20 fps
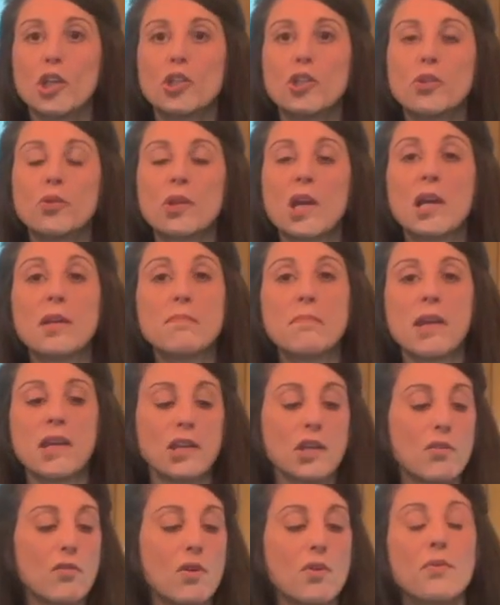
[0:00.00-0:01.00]
You can
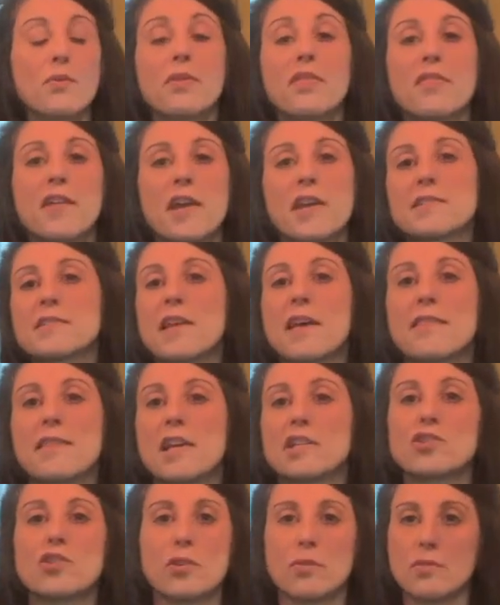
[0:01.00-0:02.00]
make your own things and
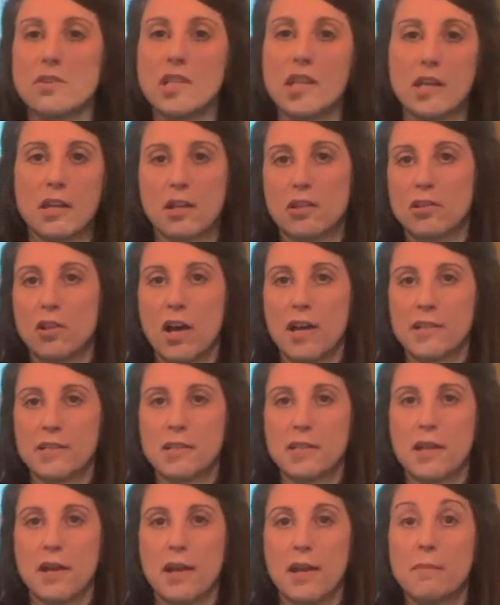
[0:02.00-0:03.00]
they don't take a lot of
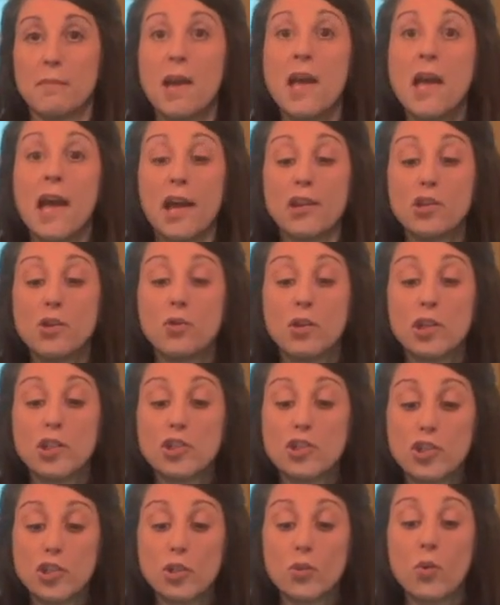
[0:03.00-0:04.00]
time. And you
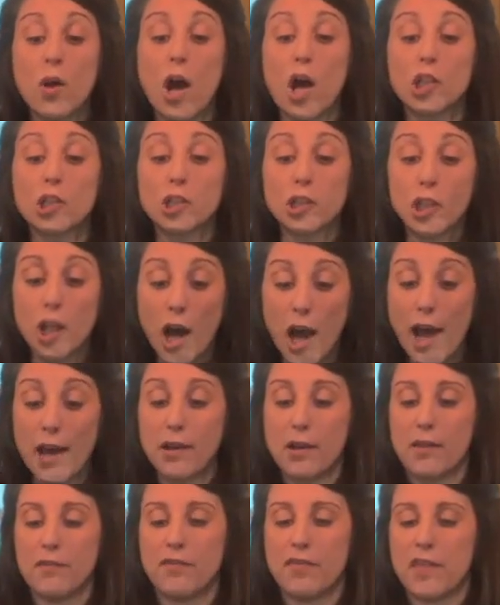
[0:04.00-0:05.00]
can do a
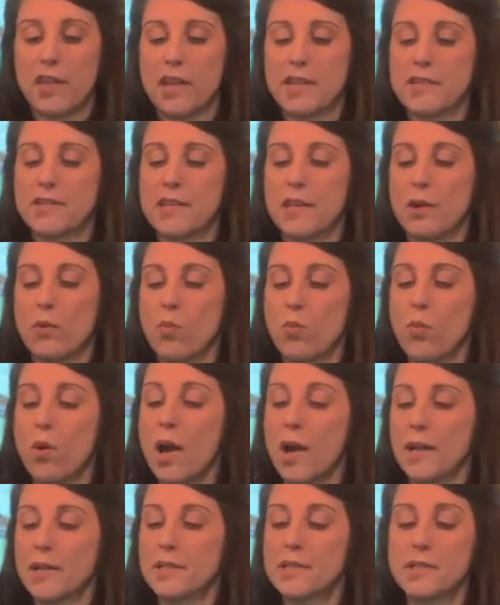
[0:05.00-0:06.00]
lot of things at
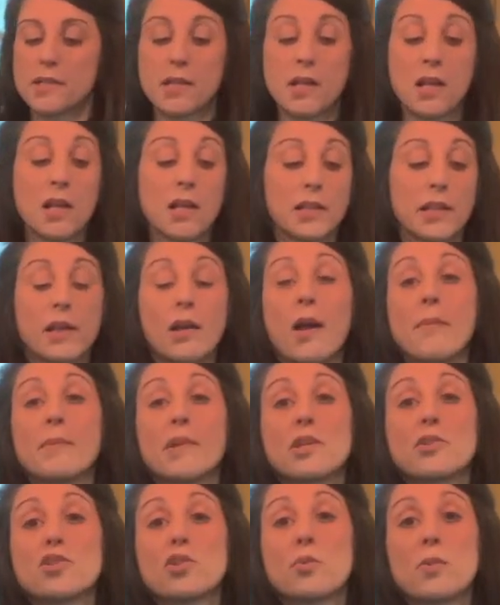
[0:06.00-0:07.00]
once, like I'm
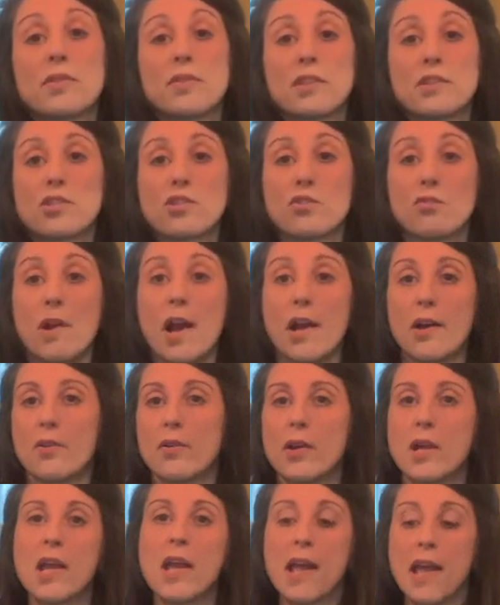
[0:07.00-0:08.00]
gonna do with this
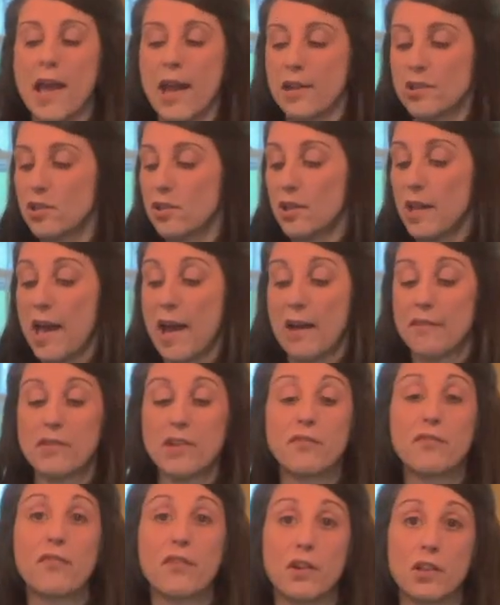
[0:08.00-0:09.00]
kraut, and you'll have
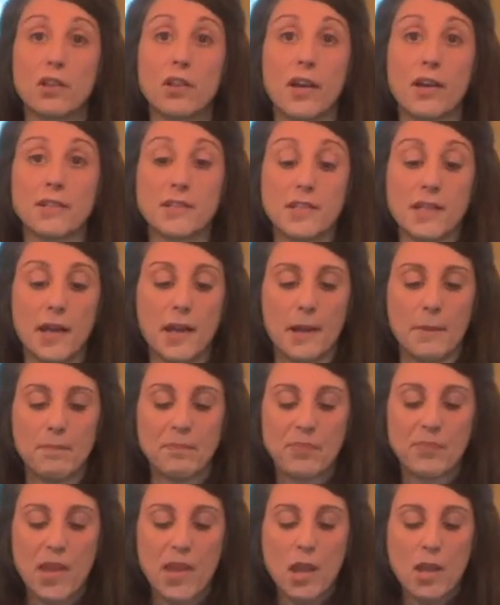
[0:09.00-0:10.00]
it for a long time.
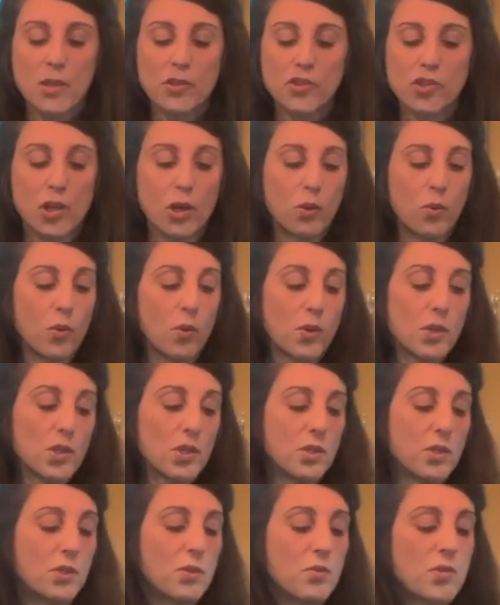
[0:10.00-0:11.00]
So
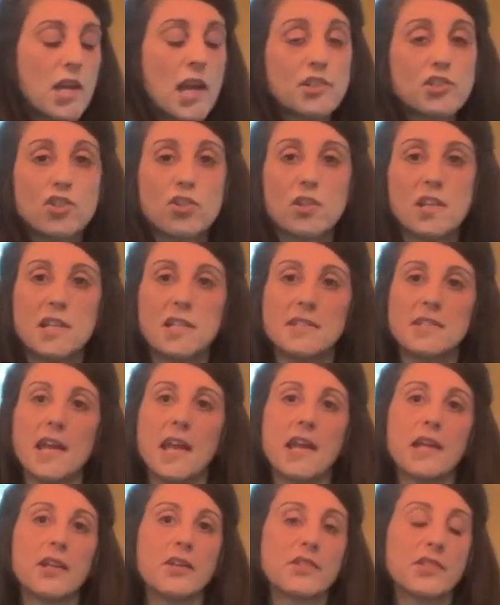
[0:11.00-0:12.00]
you get your
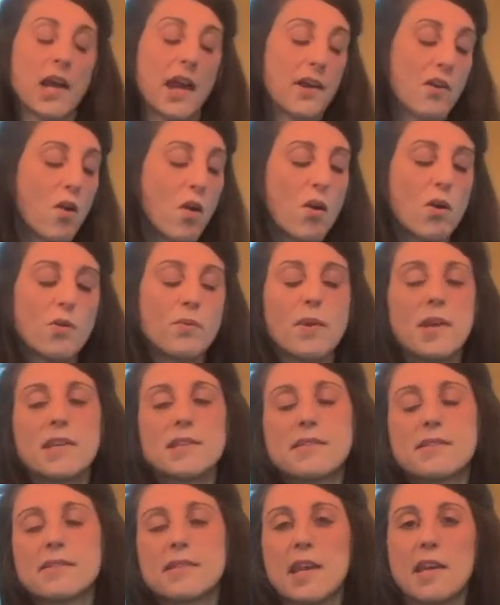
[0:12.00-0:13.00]
containers. I
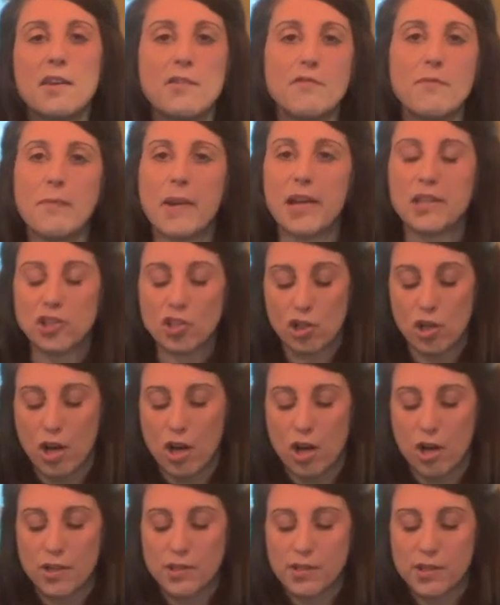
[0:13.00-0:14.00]
always save my
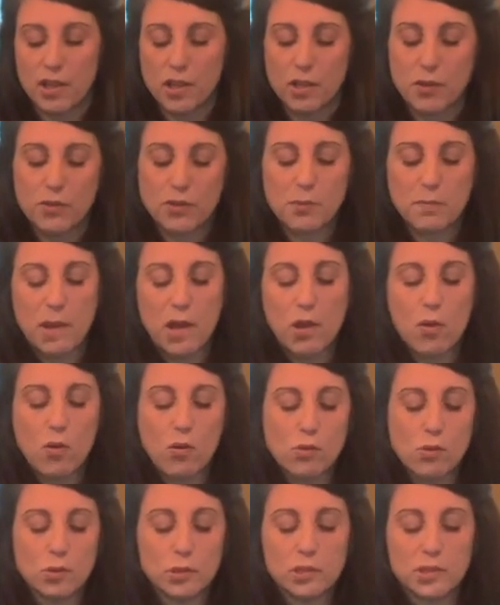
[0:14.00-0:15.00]
jars. I use my
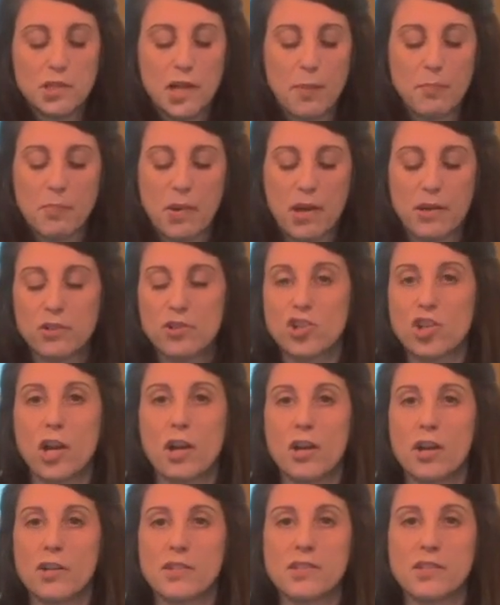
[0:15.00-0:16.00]
old nut butter
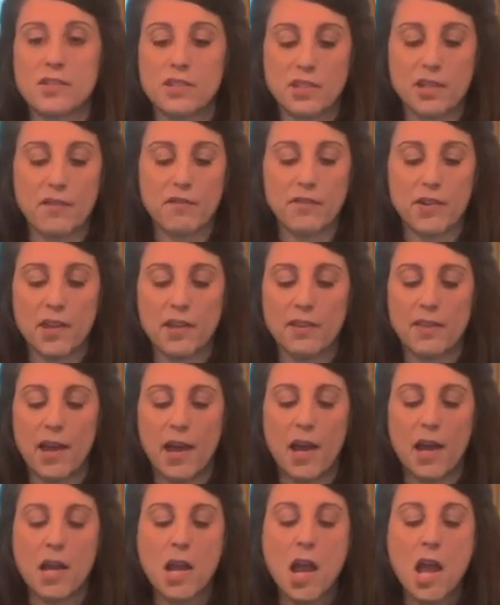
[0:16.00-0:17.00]
jars and stuff like
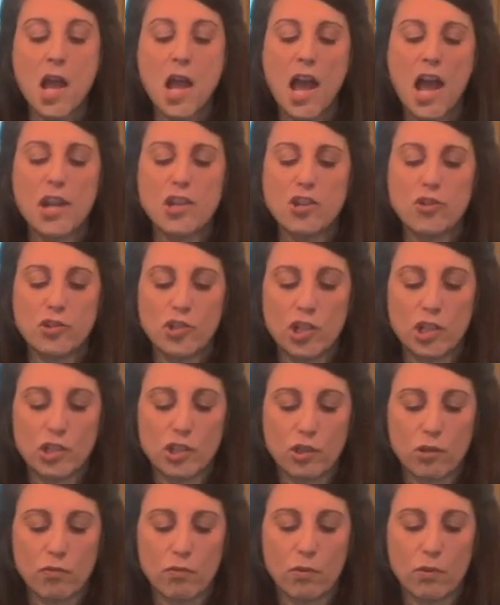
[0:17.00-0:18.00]
that. And you
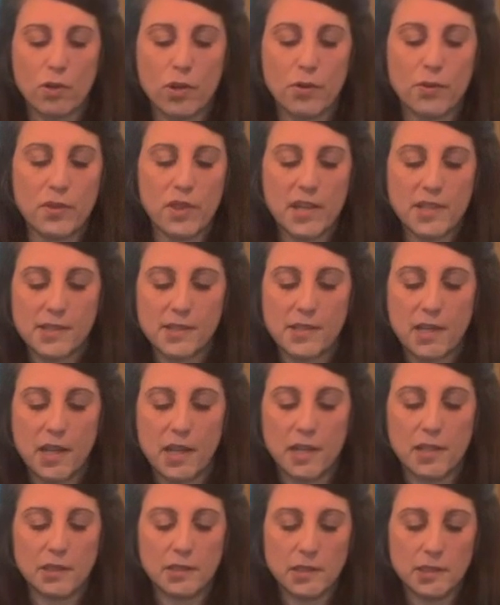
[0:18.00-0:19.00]
just throw this
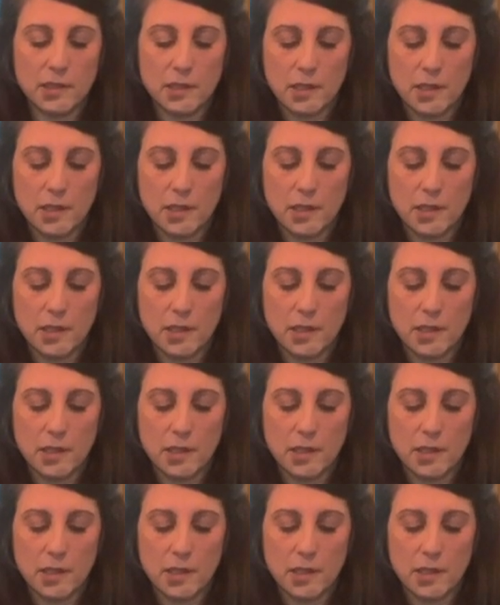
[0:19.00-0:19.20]
in